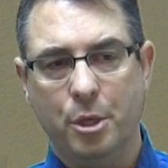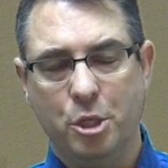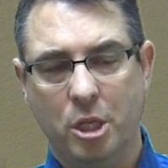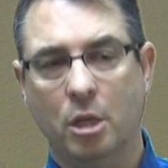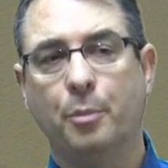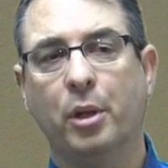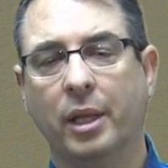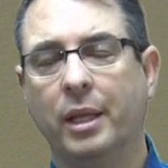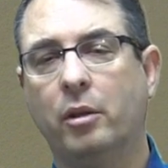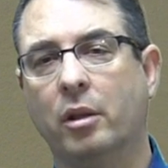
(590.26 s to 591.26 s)
the
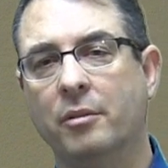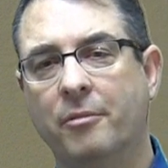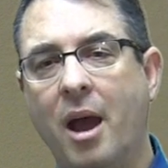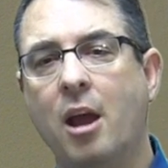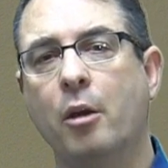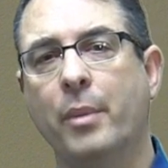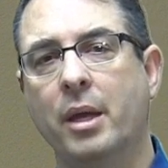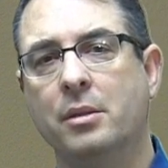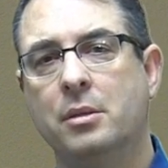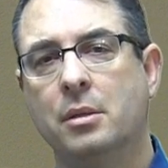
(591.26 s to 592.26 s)
geopolitical
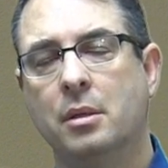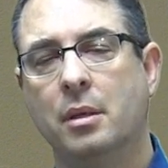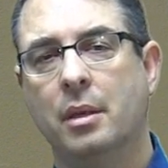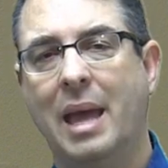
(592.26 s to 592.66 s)
environment